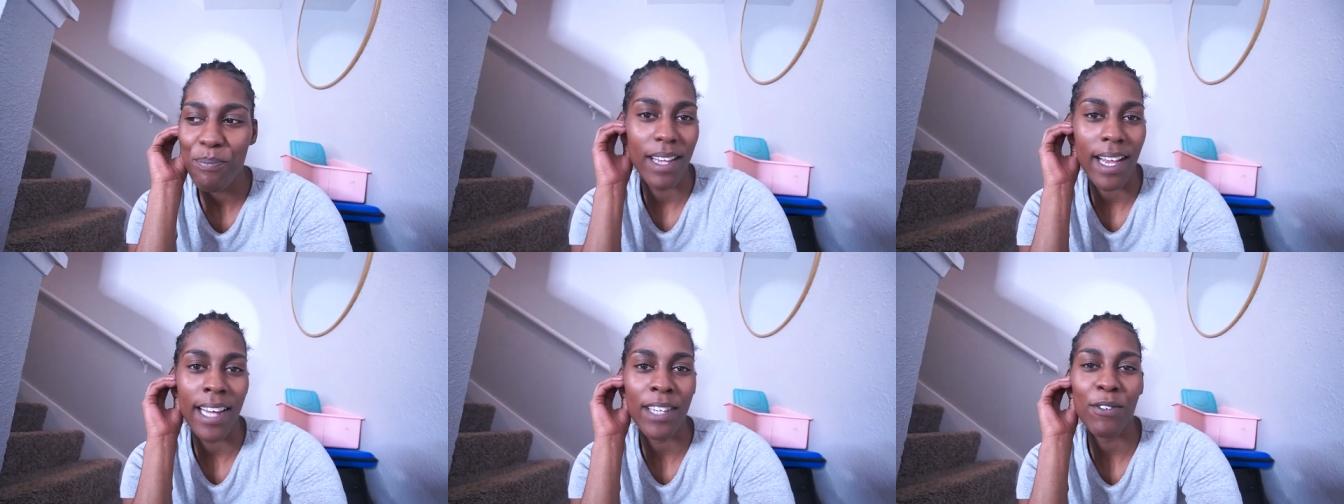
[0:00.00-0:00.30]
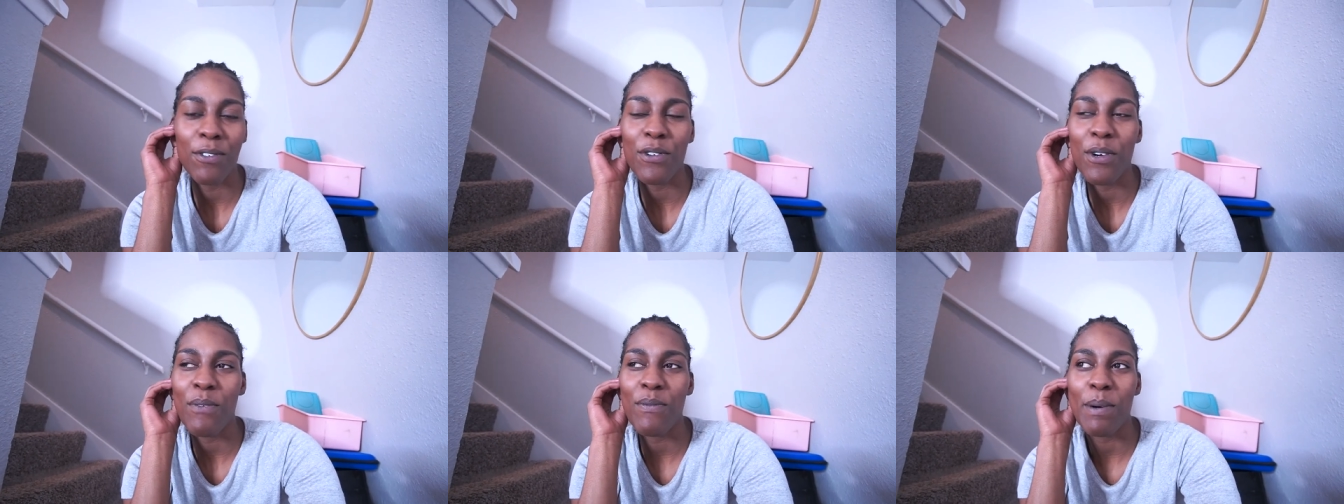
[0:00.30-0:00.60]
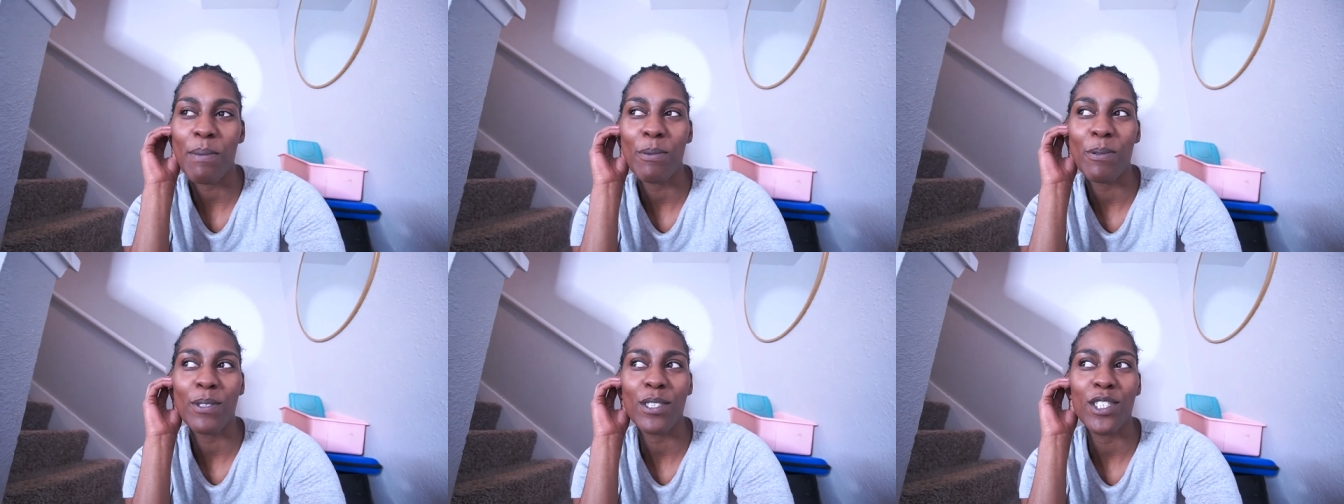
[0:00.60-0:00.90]
I don't know if
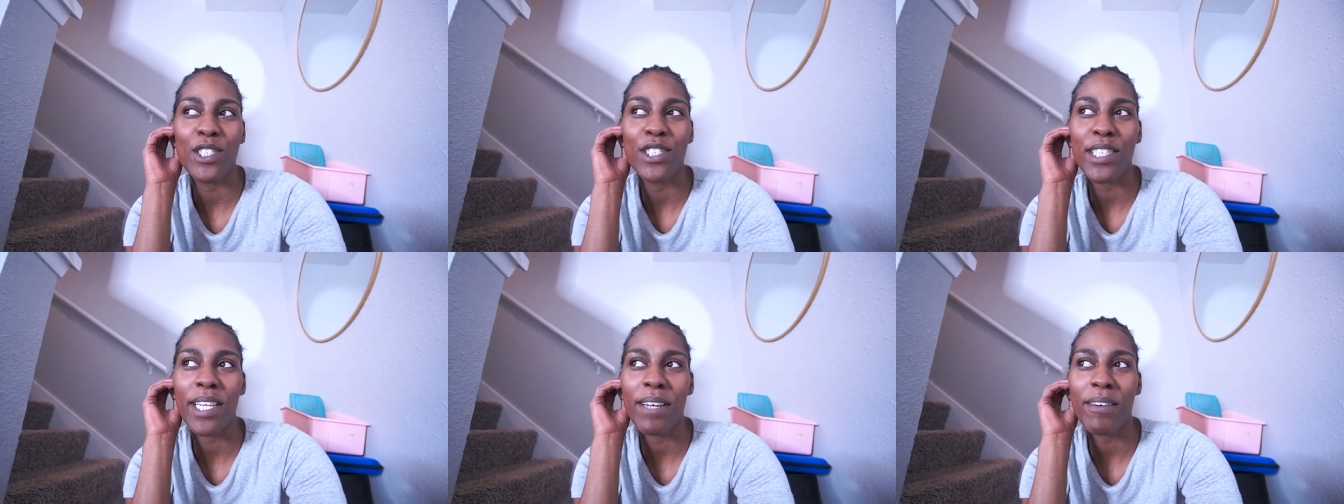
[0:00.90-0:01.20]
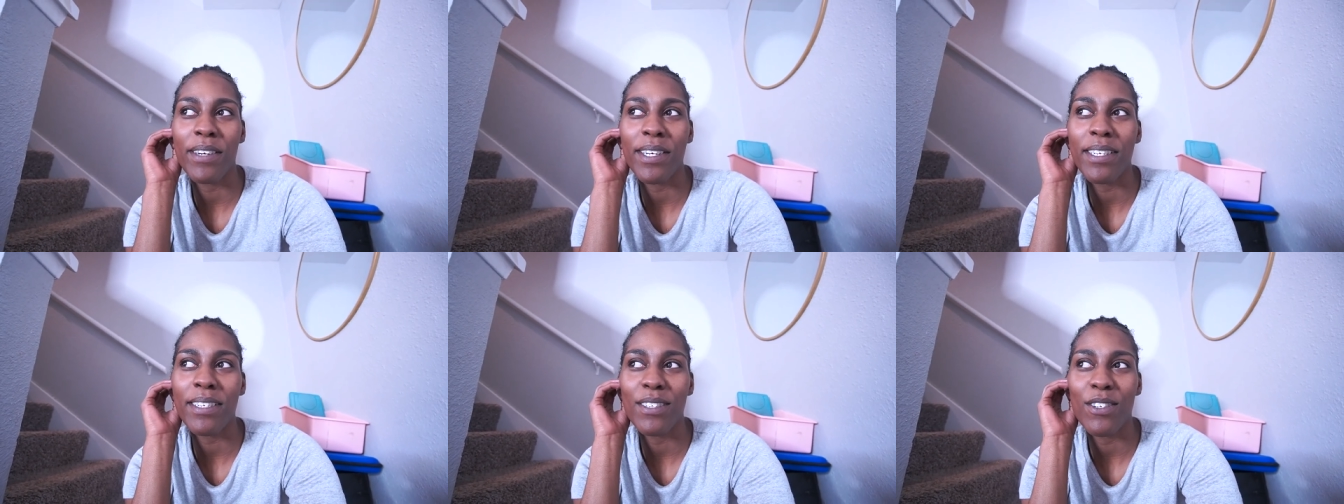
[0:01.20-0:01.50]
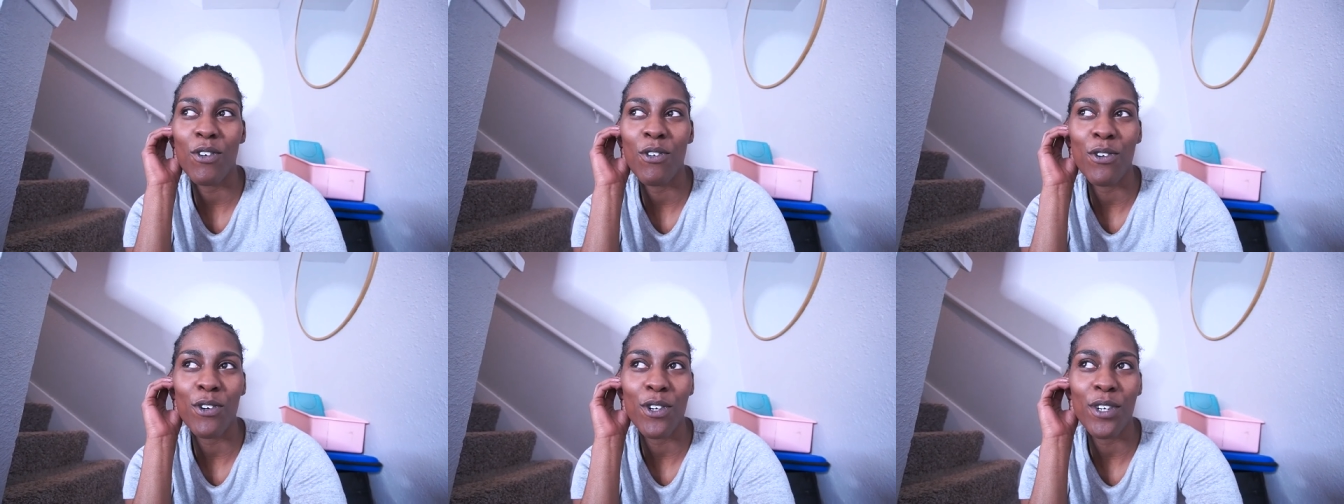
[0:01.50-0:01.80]
I'm going to share it
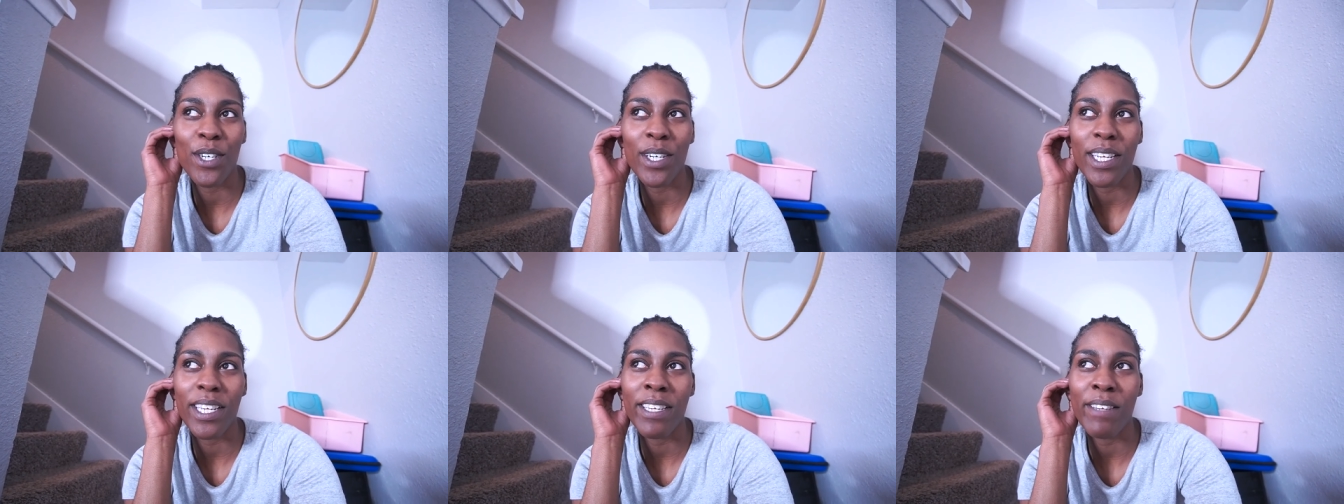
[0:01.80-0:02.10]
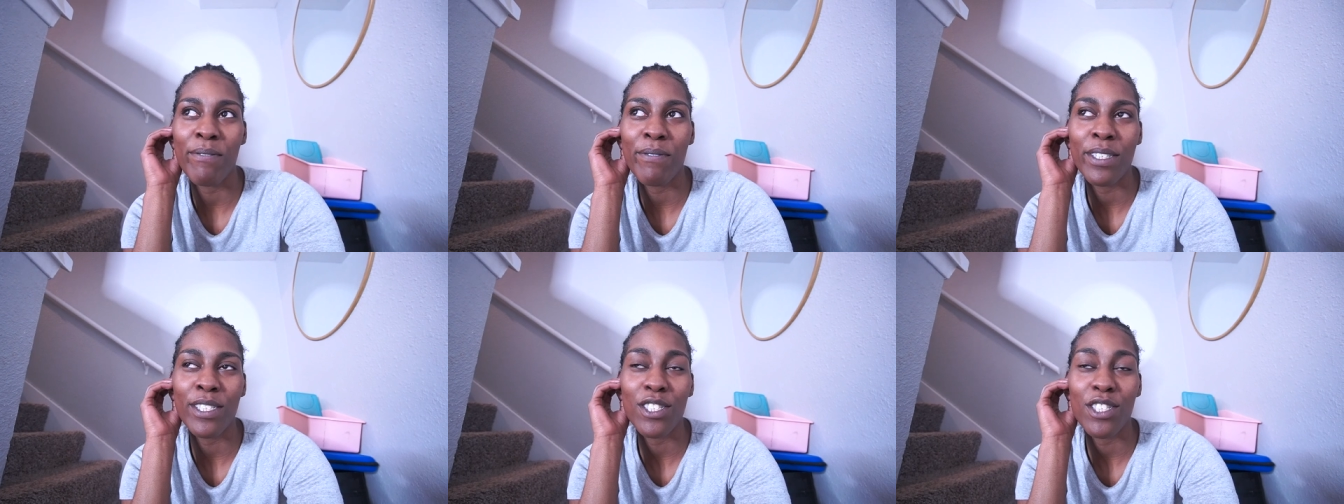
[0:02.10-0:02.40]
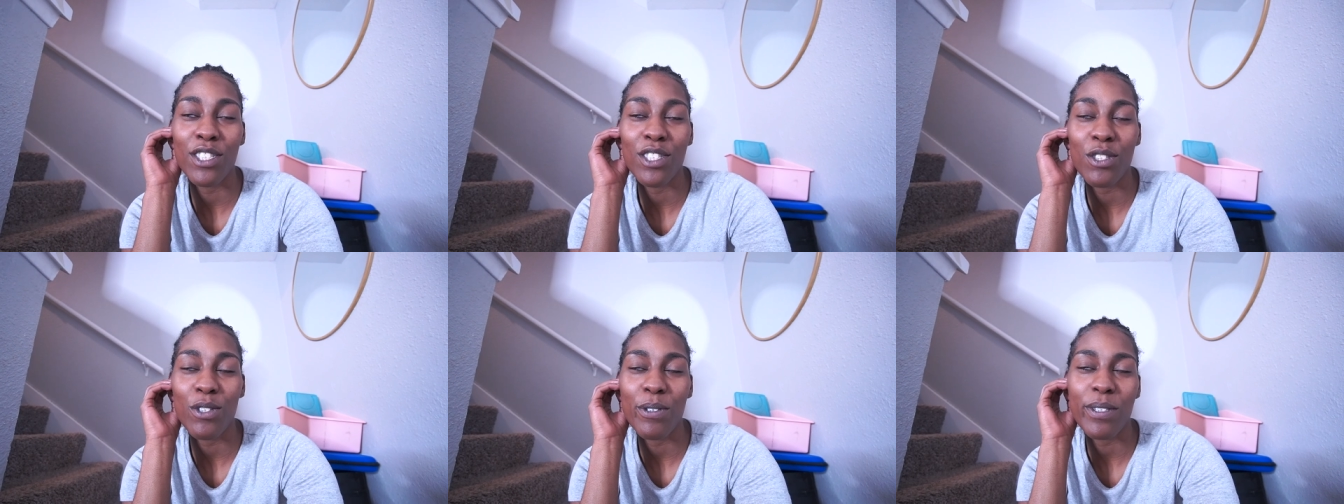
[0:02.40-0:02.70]
or if it's
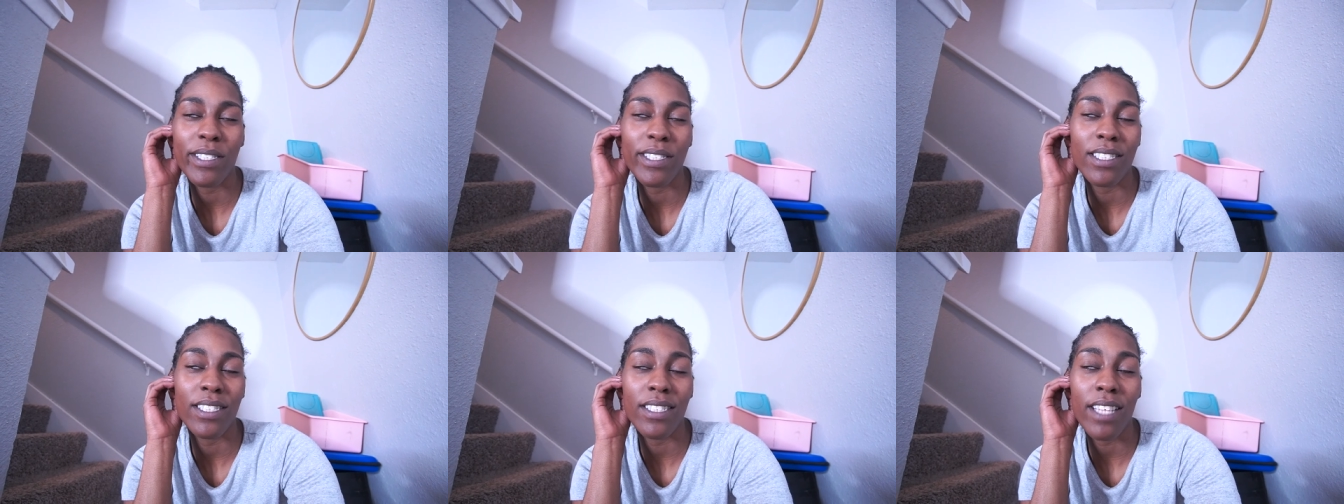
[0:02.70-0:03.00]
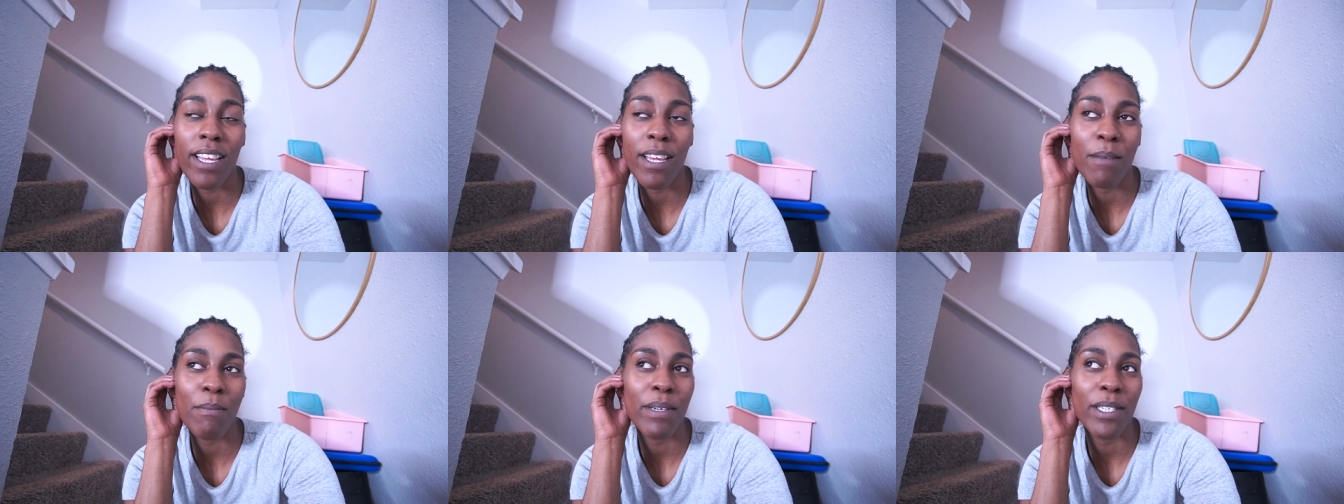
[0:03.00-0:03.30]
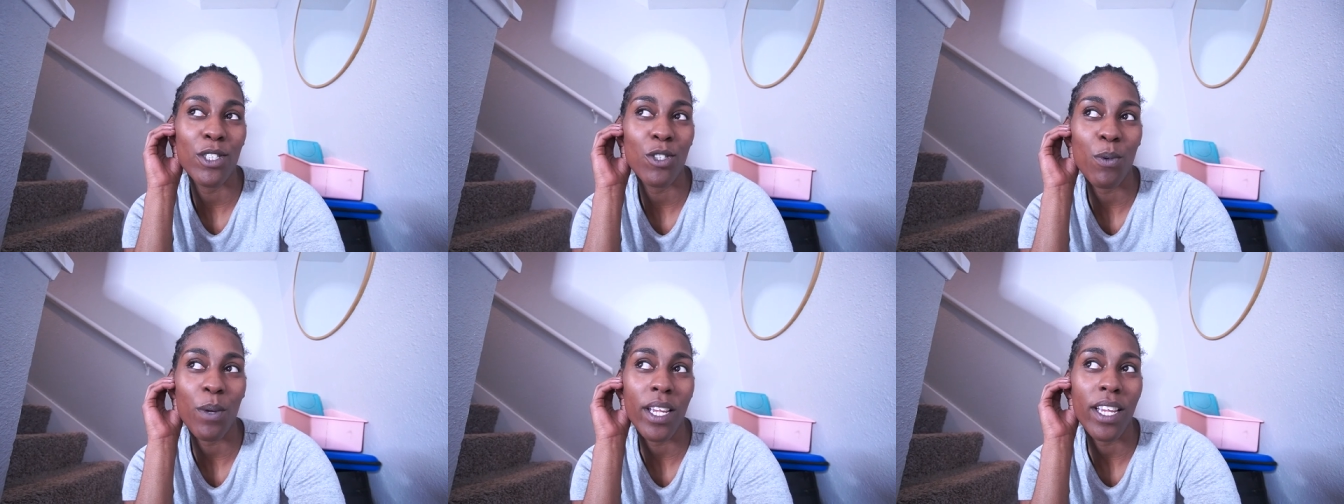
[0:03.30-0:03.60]
just going to stay
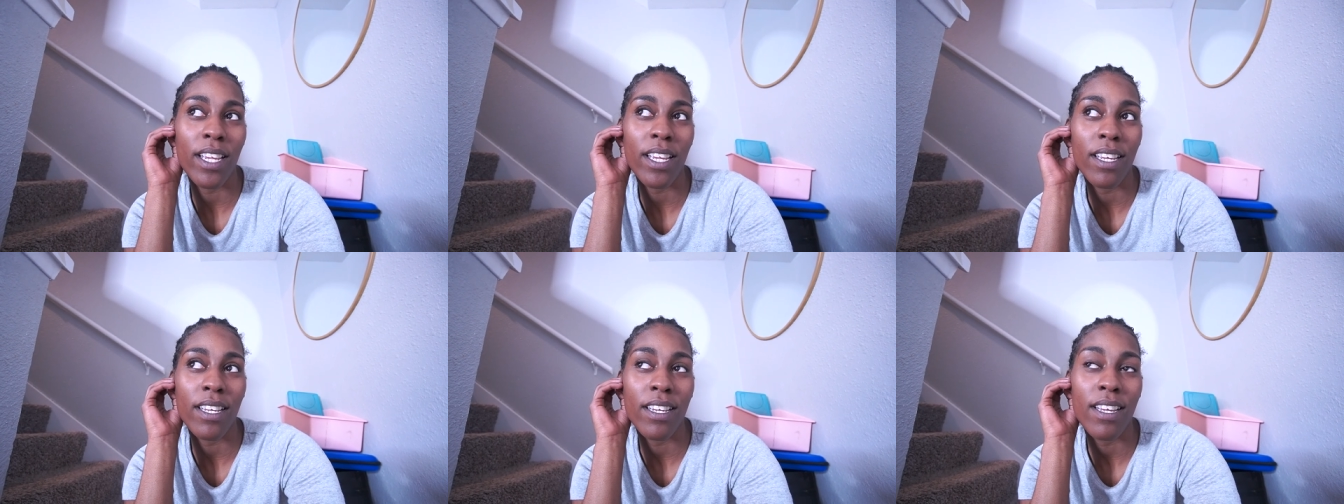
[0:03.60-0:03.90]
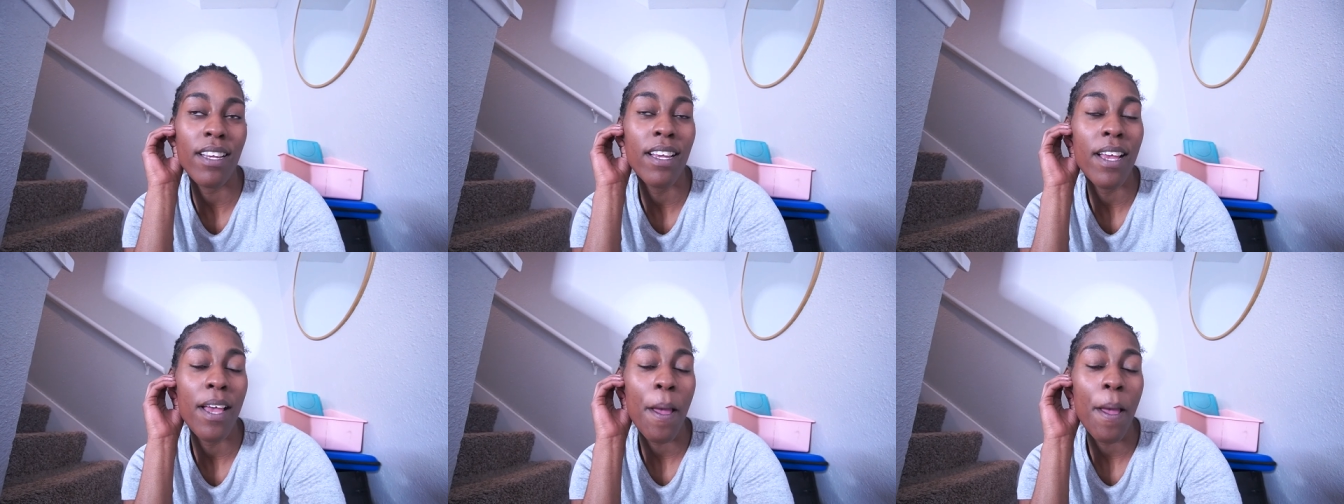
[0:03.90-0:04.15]
between